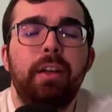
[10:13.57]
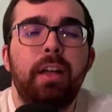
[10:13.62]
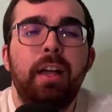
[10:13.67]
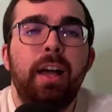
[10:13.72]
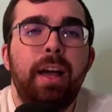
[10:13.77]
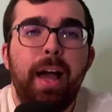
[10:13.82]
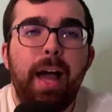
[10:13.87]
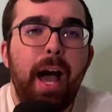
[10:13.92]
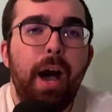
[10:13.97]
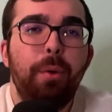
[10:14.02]

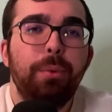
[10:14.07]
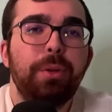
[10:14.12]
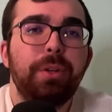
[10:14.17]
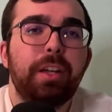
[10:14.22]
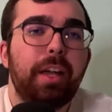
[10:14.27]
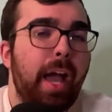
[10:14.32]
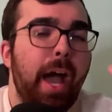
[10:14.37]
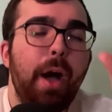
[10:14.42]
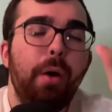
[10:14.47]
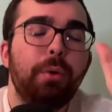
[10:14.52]

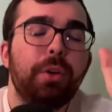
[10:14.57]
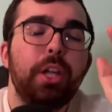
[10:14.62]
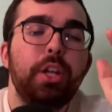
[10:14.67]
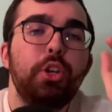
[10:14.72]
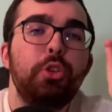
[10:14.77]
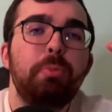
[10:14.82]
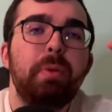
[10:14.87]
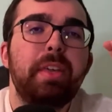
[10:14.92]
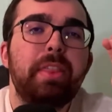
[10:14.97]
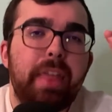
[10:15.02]
How can
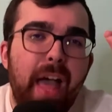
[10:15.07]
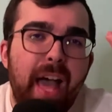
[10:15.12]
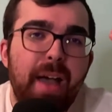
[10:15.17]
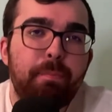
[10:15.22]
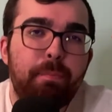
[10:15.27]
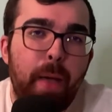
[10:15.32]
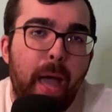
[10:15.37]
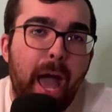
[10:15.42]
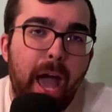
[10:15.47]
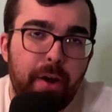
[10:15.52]
you be that
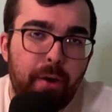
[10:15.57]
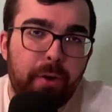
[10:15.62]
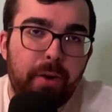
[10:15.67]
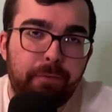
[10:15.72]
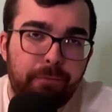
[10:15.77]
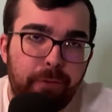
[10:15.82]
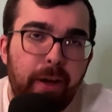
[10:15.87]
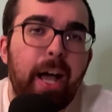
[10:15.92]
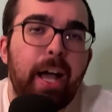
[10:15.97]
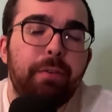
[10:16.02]
bad on a
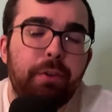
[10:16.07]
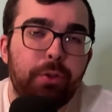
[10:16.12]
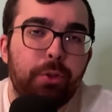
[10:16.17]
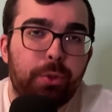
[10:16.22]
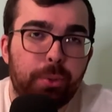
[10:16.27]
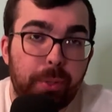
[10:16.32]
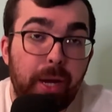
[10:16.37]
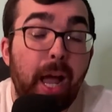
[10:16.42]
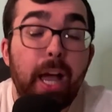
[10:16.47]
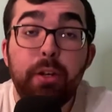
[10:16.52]

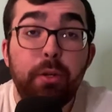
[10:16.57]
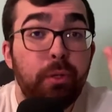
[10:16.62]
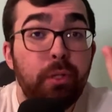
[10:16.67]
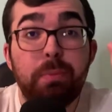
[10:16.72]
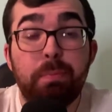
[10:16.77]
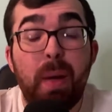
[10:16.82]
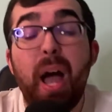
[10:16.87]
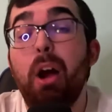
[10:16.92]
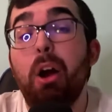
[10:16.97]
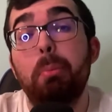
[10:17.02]
5-on-3? I know this
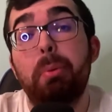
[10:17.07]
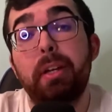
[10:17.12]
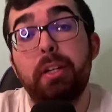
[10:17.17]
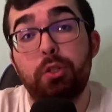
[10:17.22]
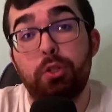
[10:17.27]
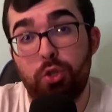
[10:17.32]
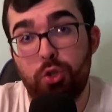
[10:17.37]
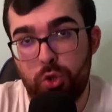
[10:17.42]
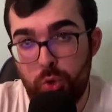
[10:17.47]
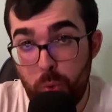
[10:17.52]
power play
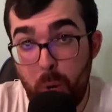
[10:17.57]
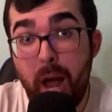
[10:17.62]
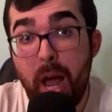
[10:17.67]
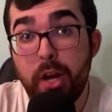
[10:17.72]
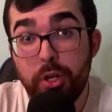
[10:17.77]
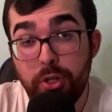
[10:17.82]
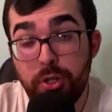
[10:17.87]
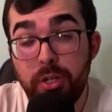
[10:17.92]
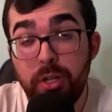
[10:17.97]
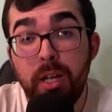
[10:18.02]
is
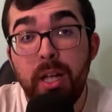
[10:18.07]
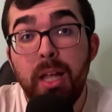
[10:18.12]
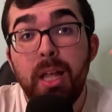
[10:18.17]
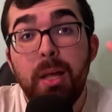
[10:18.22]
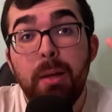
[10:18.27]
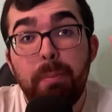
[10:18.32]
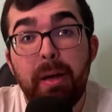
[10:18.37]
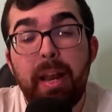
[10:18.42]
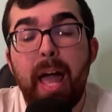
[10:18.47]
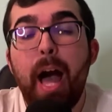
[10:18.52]
trash,
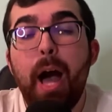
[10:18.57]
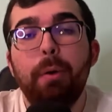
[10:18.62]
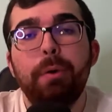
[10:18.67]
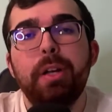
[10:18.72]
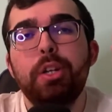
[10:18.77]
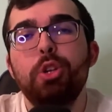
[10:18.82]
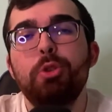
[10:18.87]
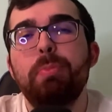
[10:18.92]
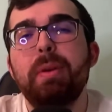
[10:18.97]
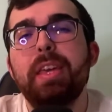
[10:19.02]
but how
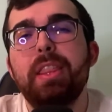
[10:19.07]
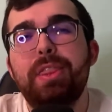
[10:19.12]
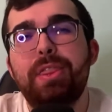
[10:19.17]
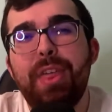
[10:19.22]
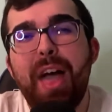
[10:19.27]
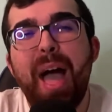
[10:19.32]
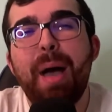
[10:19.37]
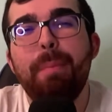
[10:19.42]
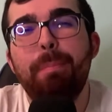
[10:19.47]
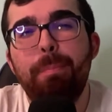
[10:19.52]
can you be
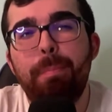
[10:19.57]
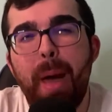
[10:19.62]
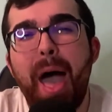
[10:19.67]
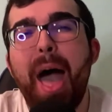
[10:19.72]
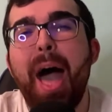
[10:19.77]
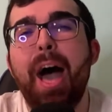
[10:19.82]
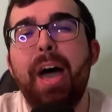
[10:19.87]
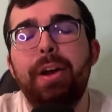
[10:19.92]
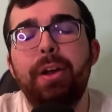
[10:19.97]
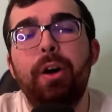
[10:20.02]
that
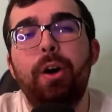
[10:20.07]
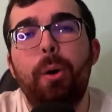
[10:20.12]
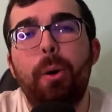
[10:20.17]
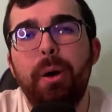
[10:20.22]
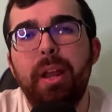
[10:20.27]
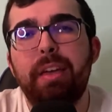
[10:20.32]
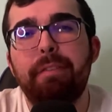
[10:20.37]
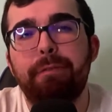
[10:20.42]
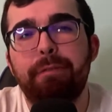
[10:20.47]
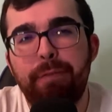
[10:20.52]
bad on
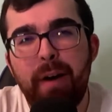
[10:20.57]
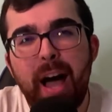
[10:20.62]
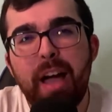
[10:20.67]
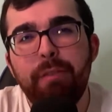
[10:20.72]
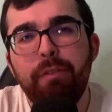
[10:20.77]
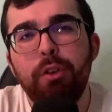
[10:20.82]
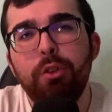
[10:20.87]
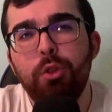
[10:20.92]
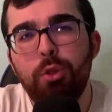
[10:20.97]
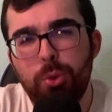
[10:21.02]
a
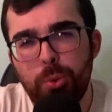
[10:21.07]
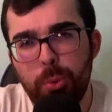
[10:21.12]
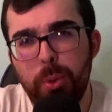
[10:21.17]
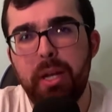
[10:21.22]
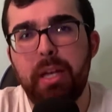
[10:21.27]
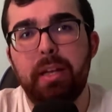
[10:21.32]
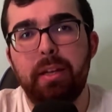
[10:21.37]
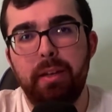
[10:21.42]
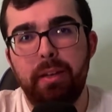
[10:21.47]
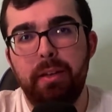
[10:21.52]

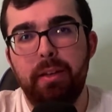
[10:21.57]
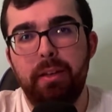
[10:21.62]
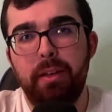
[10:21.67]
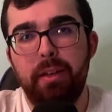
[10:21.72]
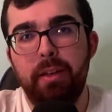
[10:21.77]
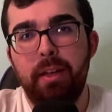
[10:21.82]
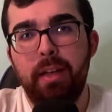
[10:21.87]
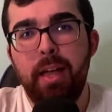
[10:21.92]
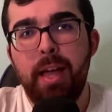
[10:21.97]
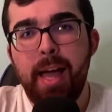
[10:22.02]
5-on-3?
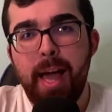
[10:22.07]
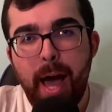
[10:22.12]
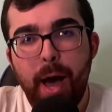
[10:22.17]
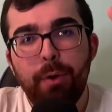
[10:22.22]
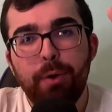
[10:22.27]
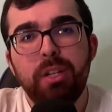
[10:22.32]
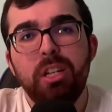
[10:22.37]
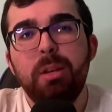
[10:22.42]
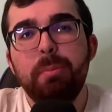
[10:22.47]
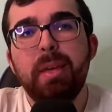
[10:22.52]
How
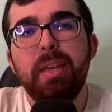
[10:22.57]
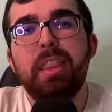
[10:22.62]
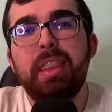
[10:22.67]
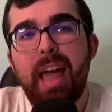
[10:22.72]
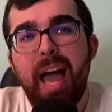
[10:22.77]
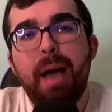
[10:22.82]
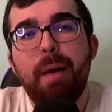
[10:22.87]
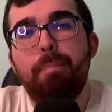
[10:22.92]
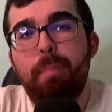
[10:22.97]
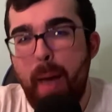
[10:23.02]
can you be
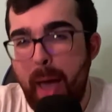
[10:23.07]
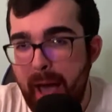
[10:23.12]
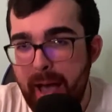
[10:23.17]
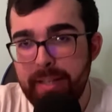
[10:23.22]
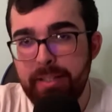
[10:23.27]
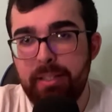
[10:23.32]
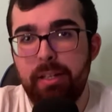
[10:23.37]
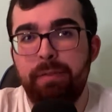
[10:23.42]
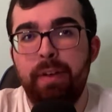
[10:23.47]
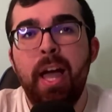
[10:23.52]
that
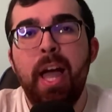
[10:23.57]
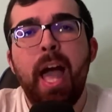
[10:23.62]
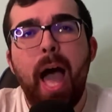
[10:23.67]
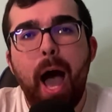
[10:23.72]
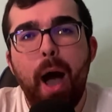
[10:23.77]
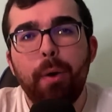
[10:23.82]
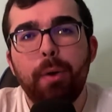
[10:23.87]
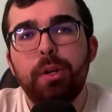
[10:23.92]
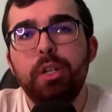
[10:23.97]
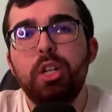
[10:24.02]
passive?
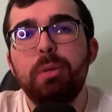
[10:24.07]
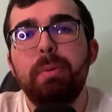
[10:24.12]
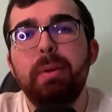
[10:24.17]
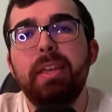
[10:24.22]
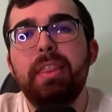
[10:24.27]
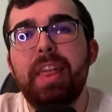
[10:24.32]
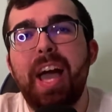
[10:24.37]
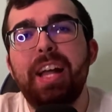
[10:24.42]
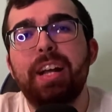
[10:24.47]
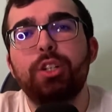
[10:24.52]
How can you be
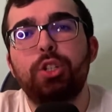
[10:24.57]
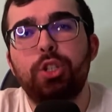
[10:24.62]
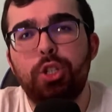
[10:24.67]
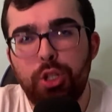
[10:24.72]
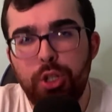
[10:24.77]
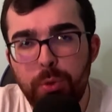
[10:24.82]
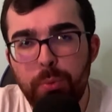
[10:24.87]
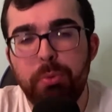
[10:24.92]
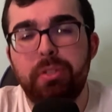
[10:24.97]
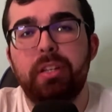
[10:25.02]
that
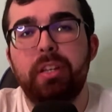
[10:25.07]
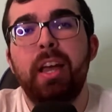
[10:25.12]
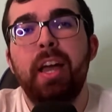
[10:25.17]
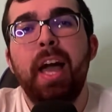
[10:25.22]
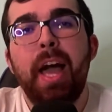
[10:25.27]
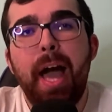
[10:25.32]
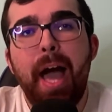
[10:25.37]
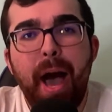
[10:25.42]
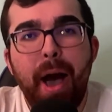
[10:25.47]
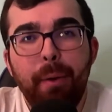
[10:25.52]
cute?
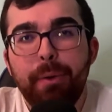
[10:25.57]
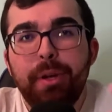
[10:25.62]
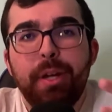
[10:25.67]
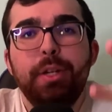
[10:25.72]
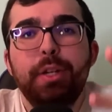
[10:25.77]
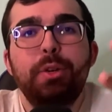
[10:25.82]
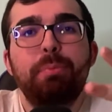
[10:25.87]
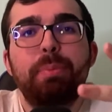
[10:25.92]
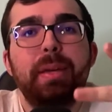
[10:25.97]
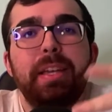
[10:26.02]
How can
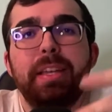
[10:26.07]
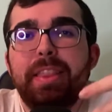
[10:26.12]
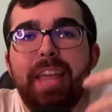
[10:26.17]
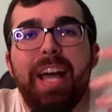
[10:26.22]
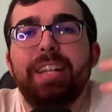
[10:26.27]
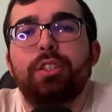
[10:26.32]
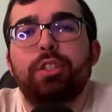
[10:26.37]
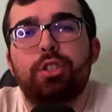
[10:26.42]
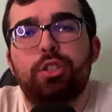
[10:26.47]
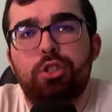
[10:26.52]
you be
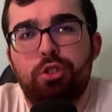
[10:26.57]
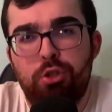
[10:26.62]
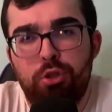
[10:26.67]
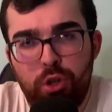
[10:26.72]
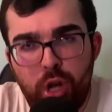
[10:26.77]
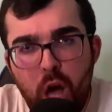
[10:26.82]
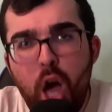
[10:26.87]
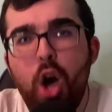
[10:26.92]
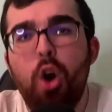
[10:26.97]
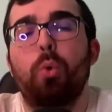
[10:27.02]
that
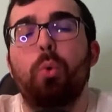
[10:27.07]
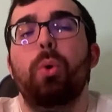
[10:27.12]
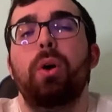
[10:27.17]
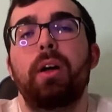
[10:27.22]
slow?